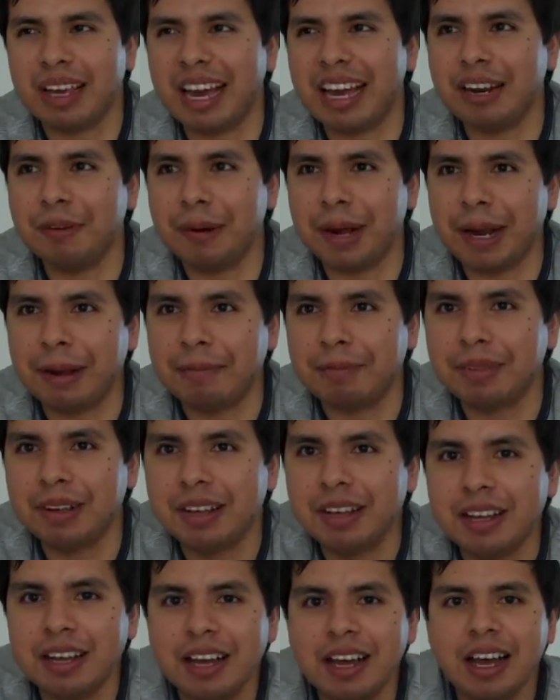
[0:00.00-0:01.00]
Anyway,
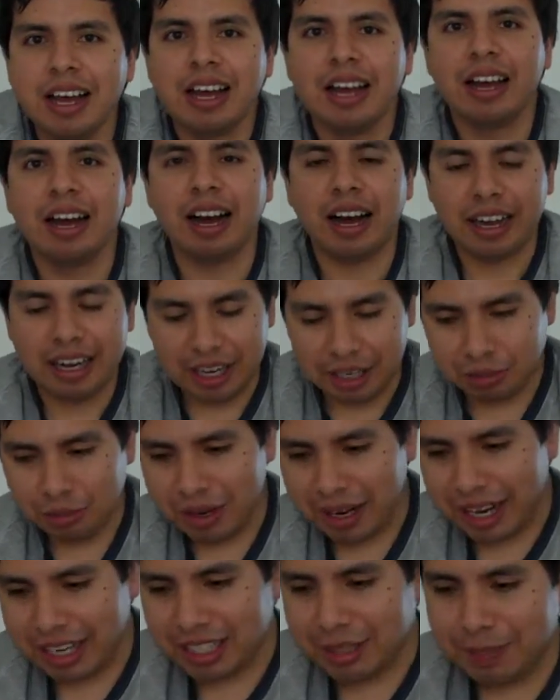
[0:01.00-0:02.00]
here's
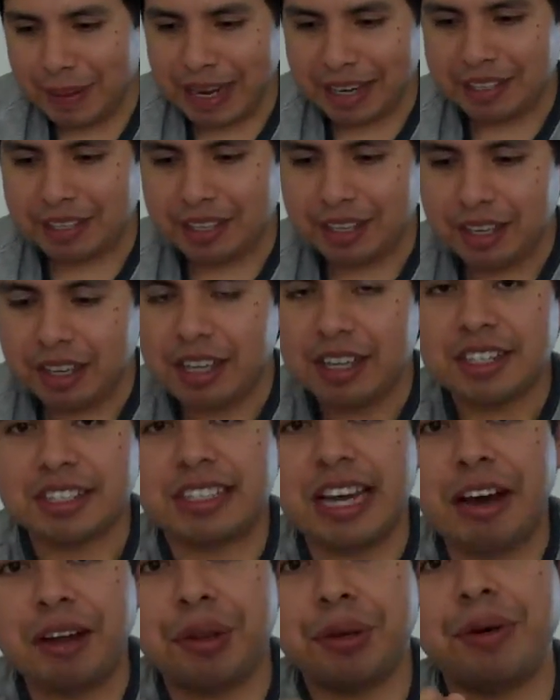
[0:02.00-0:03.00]
what I expect.
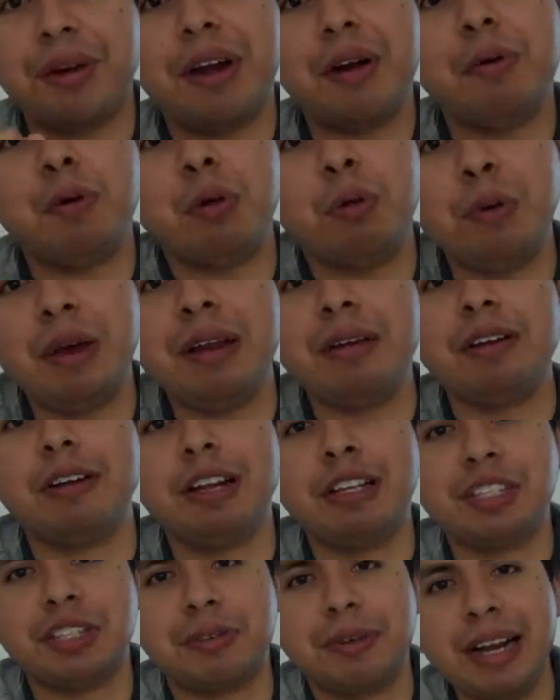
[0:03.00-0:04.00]
South Korea will win
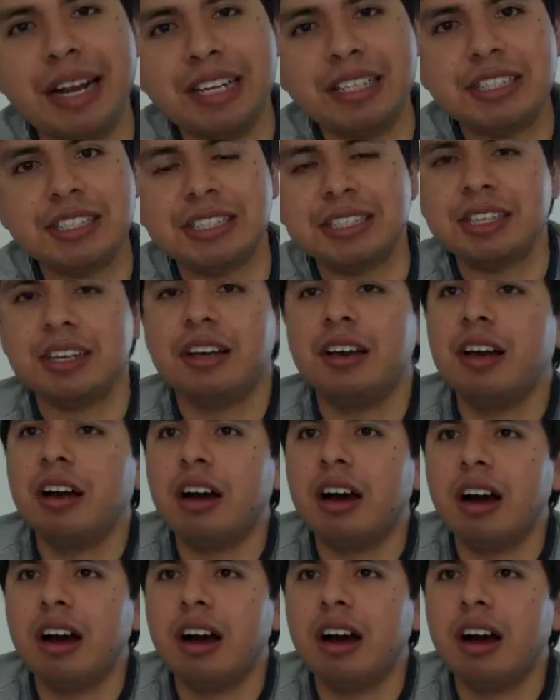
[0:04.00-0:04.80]
against Greece.